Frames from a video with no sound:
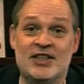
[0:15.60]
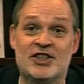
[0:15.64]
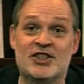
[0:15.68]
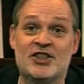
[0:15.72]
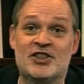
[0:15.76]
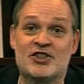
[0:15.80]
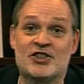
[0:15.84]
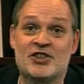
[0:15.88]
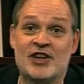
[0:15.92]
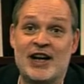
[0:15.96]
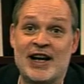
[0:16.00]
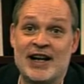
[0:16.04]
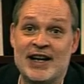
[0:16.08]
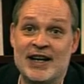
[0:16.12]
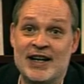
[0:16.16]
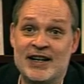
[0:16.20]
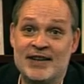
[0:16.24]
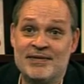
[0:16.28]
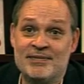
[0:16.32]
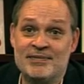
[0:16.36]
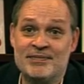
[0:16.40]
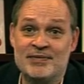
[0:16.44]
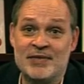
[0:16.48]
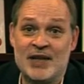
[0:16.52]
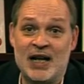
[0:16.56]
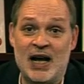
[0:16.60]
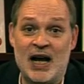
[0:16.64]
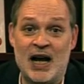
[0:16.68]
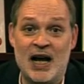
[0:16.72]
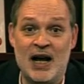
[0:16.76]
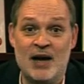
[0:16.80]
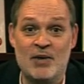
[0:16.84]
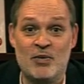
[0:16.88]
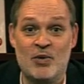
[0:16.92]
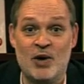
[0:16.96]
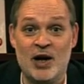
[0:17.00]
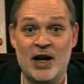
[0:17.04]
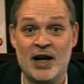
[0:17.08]
teacher trainer.
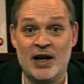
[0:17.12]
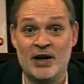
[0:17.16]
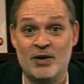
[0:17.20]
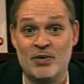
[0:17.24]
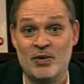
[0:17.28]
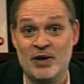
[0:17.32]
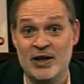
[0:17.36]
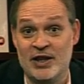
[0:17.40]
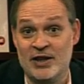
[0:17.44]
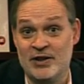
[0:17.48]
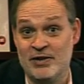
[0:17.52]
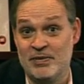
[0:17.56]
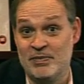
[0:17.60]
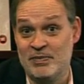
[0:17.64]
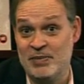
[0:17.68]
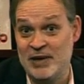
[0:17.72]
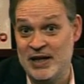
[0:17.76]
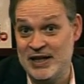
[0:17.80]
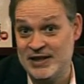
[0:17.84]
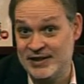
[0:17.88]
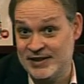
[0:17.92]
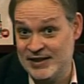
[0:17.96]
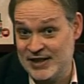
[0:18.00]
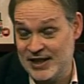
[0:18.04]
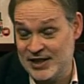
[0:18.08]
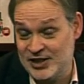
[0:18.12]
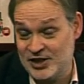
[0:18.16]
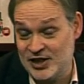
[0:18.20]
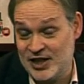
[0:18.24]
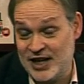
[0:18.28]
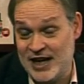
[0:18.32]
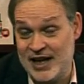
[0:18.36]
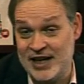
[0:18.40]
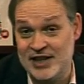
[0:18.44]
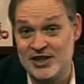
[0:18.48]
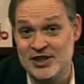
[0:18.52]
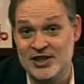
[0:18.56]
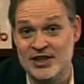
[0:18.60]
I work with Pearson
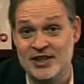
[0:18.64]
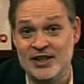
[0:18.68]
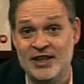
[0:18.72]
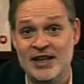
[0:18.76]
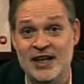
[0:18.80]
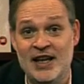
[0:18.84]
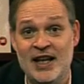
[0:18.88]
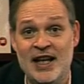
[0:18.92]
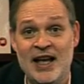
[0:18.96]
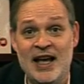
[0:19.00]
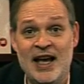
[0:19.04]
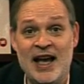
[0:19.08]
Education